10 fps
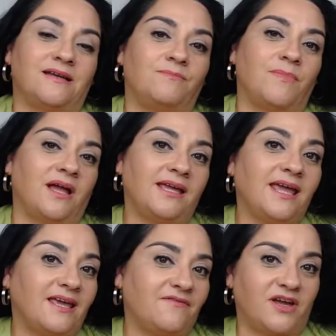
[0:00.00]
my
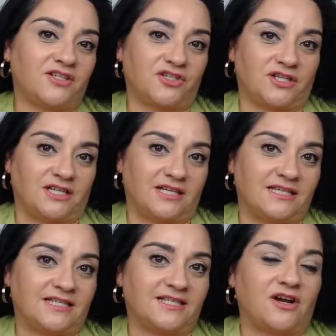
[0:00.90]
Avon journey
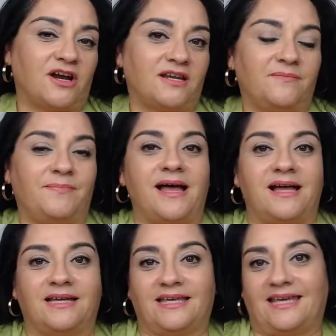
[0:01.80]
started
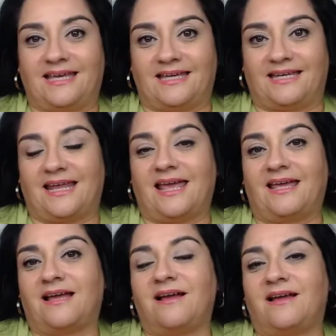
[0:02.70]
back in
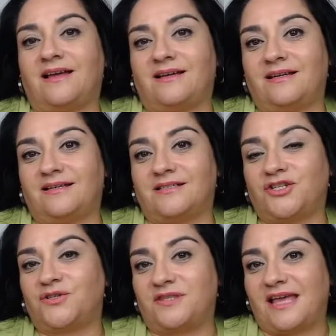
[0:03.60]

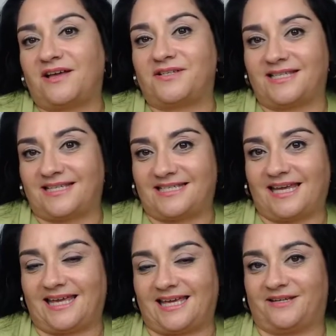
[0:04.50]

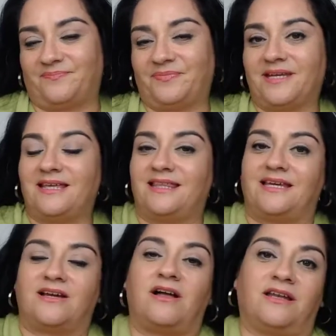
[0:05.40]
2010. The
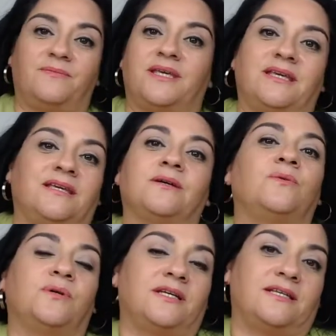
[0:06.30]
economy
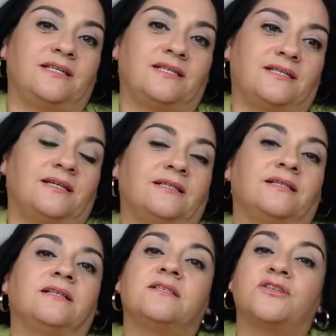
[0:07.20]
was
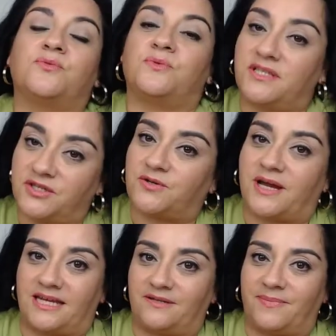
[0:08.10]

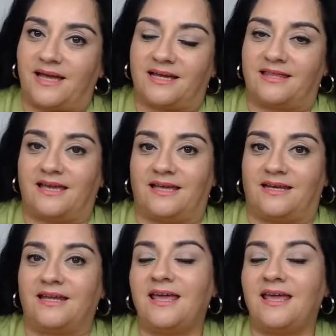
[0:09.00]
strained back then,